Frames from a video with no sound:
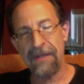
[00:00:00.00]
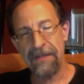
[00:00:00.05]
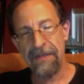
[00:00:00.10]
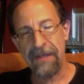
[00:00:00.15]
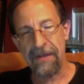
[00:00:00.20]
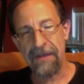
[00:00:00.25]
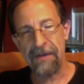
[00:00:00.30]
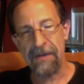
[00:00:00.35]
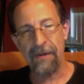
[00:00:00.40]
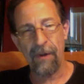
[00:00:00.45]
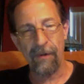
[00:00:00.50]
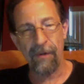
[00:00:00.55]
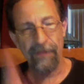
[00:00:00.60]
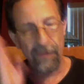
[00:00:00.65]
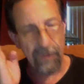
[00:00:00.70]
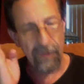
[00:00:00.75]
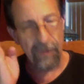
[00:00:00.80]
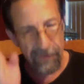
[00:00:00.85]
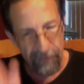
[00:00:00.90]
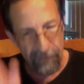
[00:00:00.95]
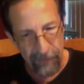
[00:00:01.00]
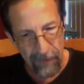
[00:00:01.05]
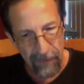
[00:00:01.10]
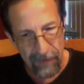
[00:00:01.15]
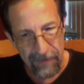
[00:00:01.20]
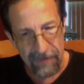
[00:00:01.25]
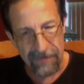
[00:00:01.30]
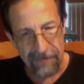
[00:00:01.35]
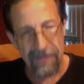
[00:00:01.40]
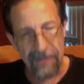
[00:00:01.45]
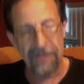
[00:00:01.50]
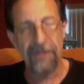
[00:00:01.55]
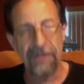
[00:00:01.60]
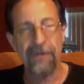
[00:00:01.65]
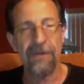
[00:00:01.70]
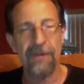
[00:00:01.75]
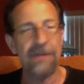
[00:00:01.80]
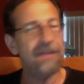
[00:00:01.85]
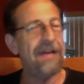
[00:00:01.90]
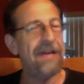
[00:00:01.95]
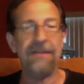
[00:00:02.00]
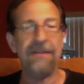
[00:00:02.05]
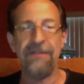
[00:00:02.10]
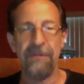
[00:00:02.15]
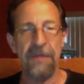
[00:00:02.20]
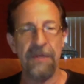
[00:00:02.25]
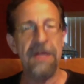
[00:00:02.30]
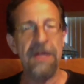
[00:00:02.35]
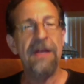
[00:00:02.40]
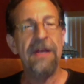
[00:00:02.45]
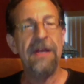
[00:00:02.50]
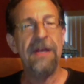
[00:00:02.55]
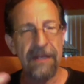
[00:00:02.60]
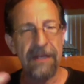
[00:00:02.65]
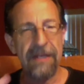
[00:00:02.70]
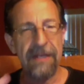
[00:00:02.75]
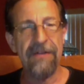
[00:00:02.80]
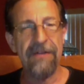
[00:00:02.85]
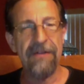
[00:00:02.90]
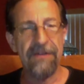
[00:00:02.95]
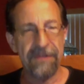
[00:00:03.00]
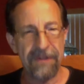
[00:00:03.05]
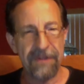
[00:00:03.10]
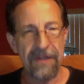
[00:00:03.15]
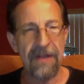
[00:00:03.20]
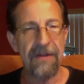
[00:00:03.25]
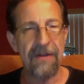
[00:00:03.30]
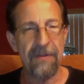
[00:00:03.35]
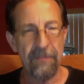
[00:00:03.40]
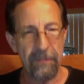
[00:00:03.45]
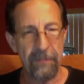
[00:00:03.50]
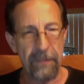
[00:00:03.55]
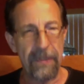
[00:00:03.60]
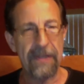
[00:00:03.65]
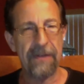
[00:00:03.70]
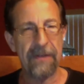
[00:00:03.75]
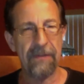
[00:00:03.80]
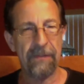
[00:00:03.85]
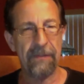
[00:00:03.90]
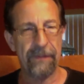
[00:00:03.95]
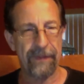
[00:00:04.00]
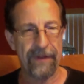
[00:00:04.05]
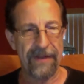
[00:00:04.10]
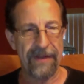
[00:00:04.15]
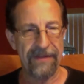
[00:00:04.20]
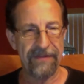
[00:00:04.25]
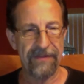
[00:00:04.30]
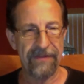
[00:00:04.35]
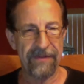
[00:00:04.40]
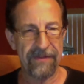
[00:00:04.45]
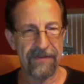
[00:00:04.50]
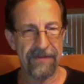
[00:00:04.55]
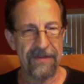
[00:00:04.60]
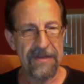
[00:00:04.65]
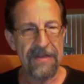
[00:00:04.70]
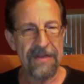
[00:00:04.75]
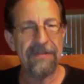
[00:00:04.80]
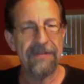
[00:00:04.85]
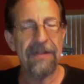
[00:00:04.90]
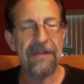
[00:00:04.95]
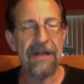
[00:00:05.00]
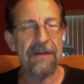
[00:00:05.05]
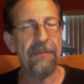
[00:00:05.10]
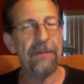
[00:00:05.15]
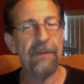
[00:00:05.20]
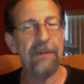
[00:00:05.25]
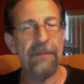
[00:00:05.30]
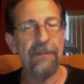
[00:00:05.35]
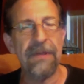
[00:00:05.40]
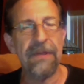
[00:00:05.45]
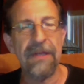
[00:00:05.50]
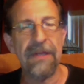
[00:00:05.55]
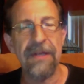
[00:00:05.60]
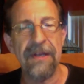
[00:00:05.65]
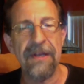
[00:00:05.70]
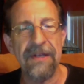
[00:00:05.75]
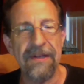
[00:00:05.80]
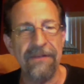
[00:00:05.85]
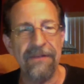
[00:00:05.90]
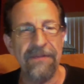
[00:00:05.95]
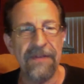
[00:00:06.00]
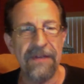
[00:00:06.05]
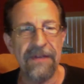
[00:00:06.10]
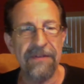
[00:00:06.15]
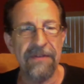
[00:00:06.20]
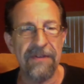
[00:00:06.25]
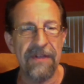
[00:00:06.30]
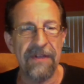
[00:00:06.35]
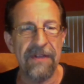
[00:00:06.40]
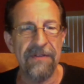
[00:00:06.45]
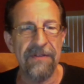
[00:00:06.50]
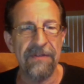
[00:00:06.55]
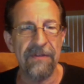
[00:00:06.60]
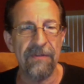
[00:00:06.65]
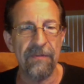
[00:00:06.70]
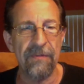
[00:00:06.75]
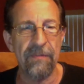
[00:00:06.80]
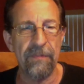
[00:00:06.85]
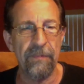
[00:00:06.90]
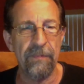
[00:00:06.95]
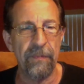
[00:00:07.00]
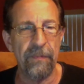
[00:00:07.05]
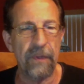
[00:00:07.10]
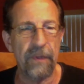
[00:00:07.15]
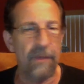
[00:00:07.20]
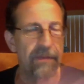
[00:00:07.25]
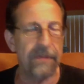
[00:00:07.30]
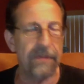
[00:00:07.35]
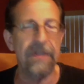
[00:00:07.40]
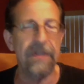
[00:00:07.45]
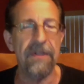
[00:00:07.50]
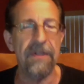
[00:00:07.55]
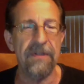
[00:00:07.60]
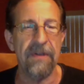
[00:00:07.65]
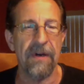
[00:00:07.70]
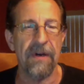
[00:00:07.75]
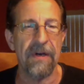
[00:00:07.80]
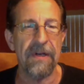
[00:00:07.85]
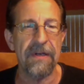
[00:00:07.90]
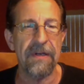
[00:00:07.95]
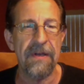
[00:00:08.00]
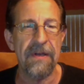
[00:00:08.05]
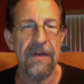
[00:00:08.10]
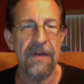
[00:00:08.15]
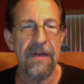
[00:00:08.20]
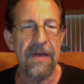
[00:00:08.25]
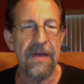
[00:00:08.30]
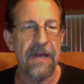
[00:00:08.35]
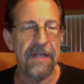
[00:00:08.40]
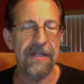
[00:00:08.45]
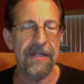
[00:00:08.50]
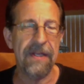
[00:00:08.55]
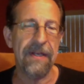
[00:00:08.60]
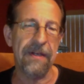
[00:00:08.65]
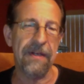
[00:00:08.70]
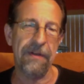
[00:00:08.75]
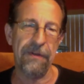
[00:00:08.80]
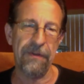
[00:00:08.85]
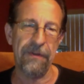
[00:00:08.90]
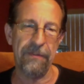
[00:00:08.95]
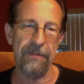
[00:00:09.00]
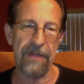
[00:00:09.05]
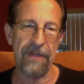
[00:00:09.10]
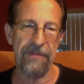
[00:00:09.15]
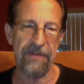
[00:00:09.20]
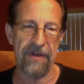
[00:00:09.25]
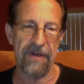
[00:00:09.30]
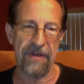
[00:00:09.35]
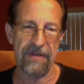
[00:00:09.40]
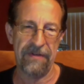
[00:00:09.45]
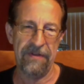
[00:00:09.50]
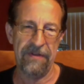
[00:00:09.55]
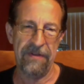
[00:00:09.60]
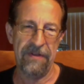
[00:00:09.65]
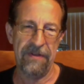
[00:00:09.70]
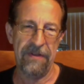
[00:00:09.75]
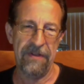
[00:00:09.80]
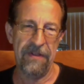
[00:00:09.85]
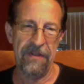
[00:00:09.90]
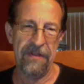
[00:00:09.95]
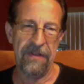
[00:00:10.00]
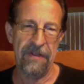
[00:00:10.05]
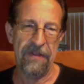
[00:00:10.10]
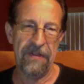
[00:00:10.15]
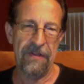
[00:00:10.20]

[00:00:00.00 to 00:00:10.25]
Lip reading: get it over with, focus on the orgasm instead of being present. There's a lot of people that can't have sex unless it's completely dark and they got a good buzz on. Yeah.